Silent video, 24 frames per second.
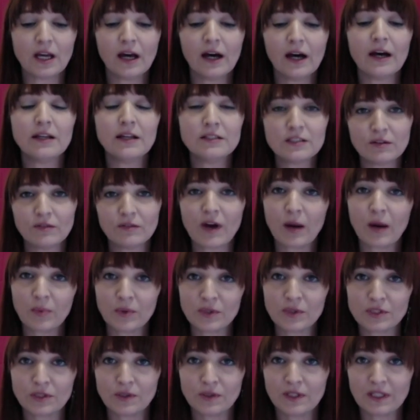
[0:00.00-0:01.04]
tons of
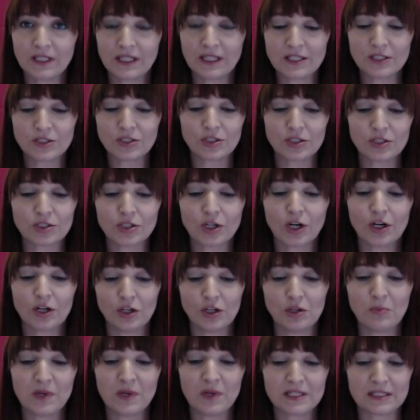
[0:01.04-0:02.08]
opportunities to start
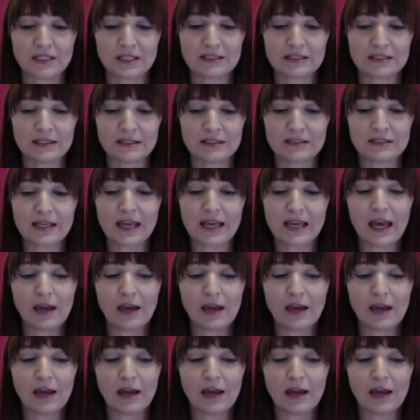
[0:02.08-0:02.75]
new businesses.